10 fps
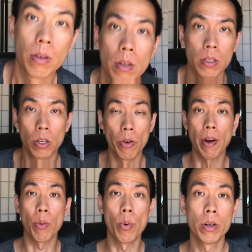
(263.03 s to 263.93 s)
So if I
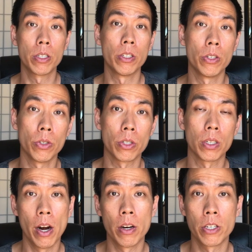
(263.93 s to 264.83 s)
were to use
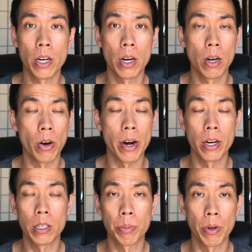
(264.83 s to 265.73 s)
hair gel,
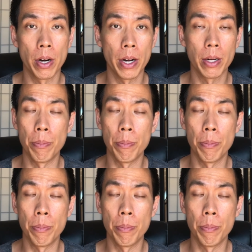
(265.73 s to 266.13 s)
hairspray,